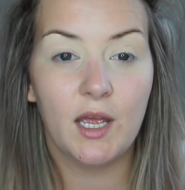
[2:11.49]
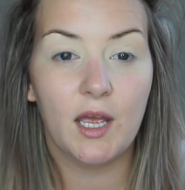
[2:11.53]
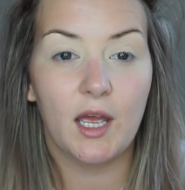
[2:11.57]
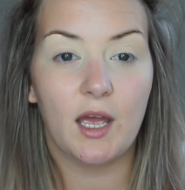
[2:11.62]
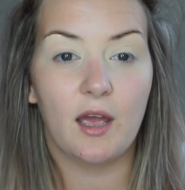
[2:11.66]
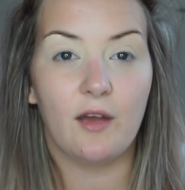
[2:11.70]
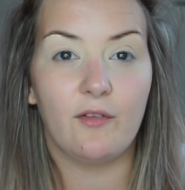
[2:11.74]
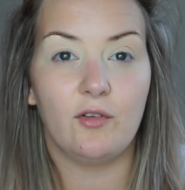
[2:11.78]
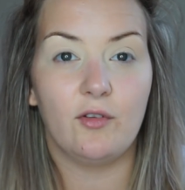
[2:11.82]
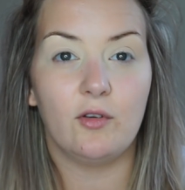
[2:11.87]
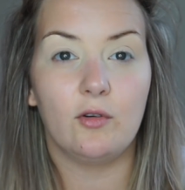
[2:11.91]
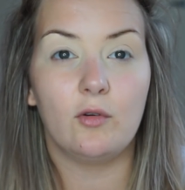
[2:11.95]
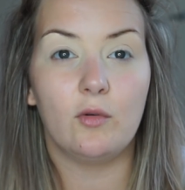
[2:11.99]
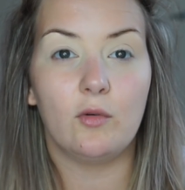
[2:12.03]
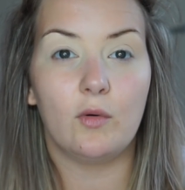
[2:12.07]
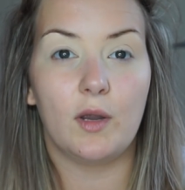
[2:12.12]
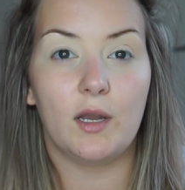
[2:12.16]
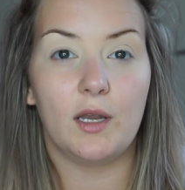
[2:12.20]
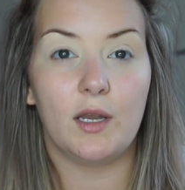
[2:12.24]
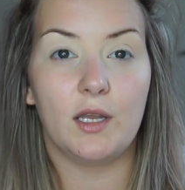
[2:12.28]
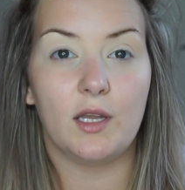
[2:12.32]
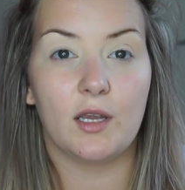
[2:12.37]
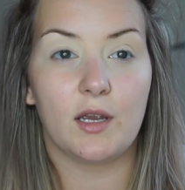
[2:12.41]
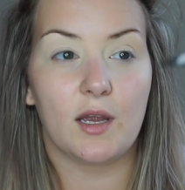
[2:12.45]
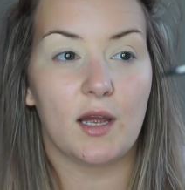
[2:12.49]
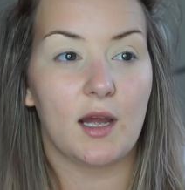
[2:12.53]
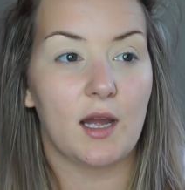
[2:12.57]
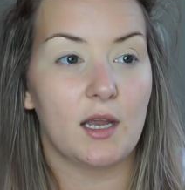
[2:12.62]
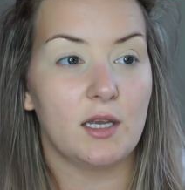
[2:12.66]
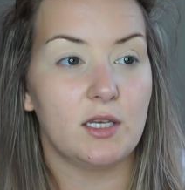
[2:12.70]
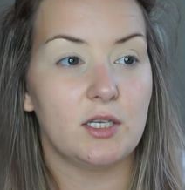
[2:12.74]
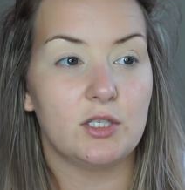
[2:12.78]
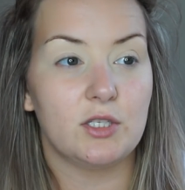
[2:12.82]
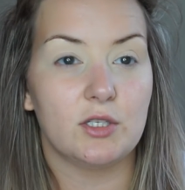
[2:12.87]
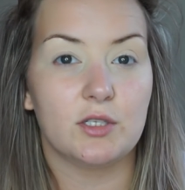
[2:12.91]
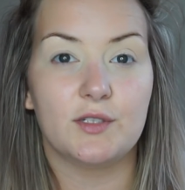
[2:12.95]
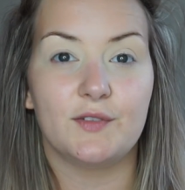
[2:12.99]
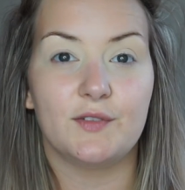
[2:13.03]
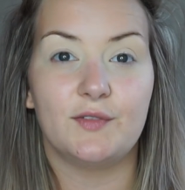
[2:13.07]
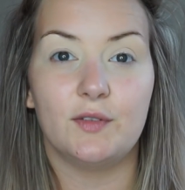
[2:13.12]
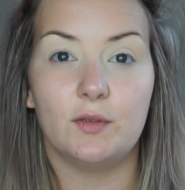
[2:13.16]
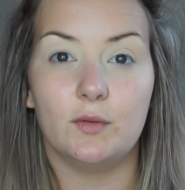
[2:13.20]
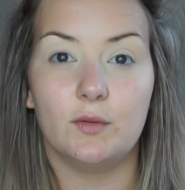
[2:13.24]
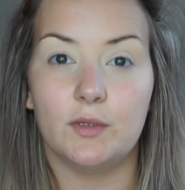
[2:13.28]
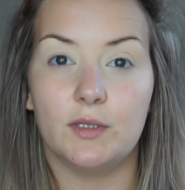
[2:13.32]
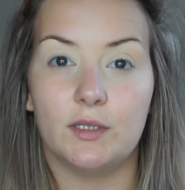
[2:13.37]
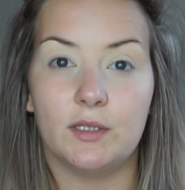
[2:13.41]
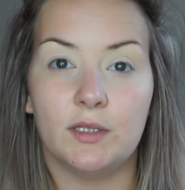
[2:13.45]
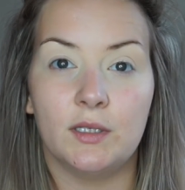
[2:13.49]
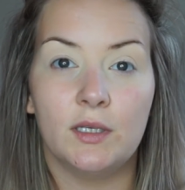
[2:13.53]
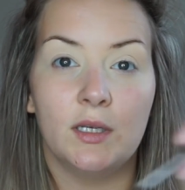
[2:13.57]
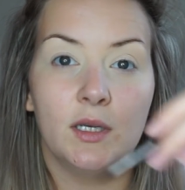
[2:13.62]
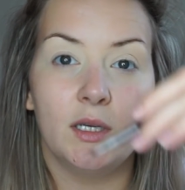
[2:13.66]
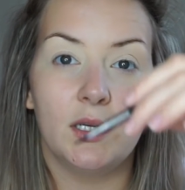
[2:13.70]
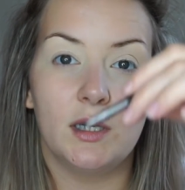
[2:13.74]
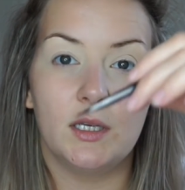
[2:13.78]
If you go in and your hand is just floating,